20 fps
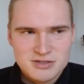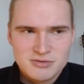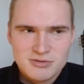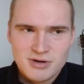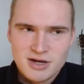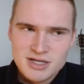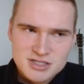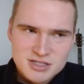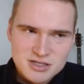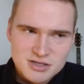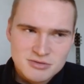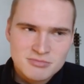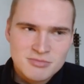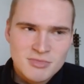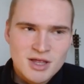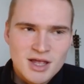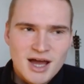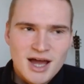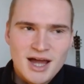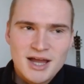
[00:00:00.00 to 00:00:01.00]
All right, so
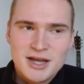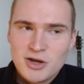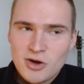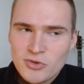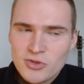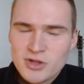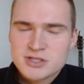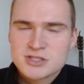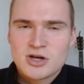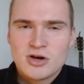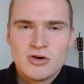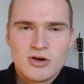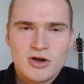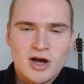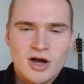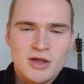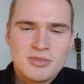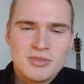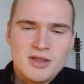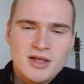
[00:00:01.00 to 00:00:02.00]
I know that's going
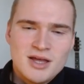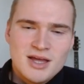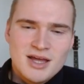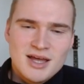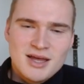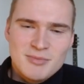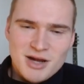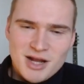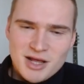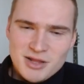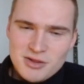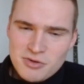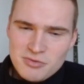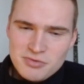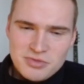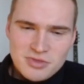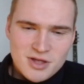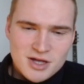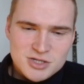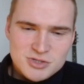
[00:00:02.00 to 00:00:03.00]
on, but I
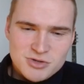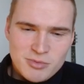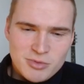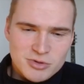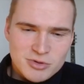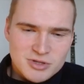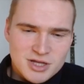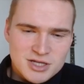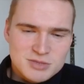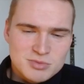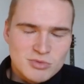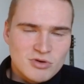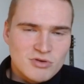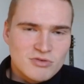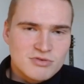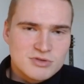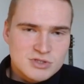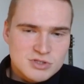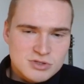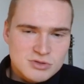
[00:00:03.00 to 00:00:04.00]
don't attribute this
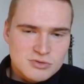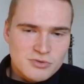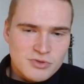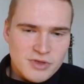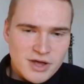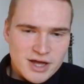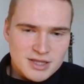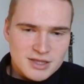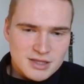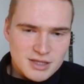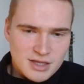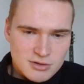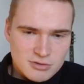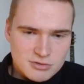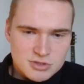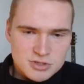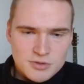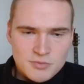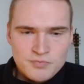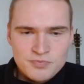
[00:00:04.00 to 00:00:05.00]
move to that
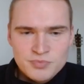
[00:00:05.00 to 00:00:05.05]
news.